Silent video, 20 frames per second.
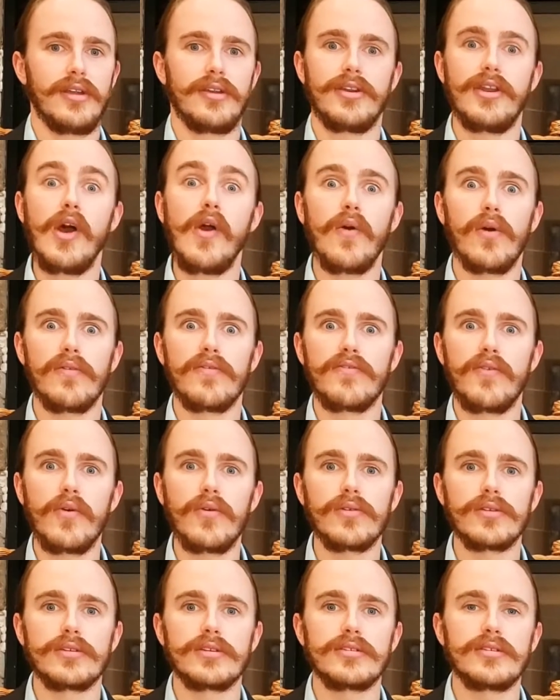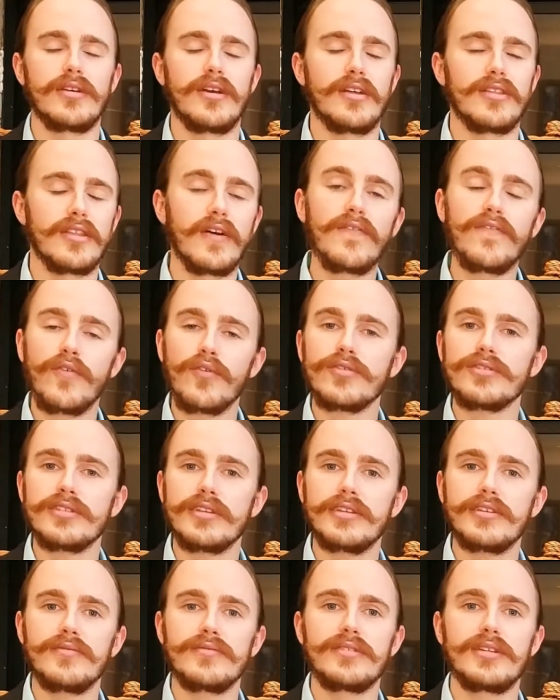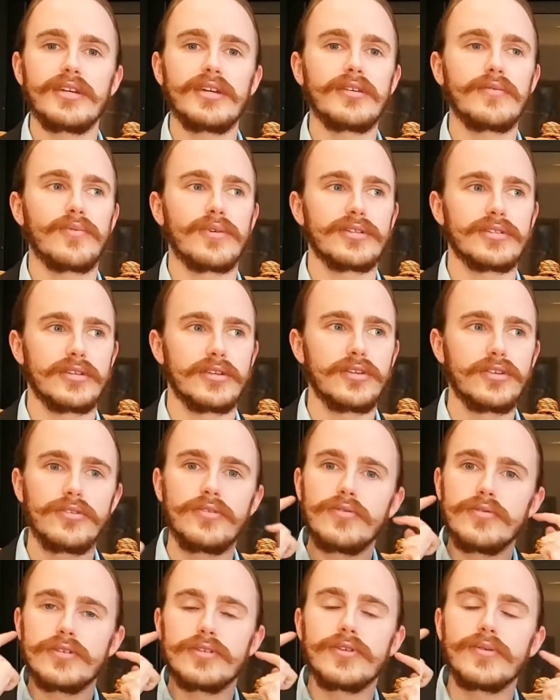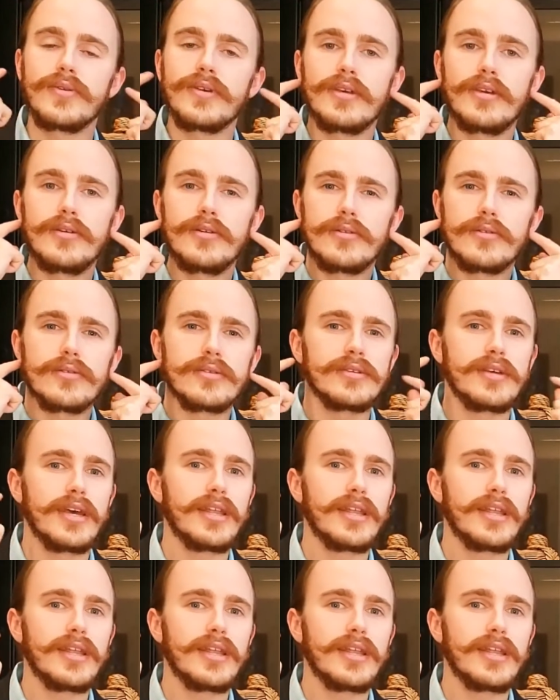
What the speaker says: No, of course. The first thing you did was use your ears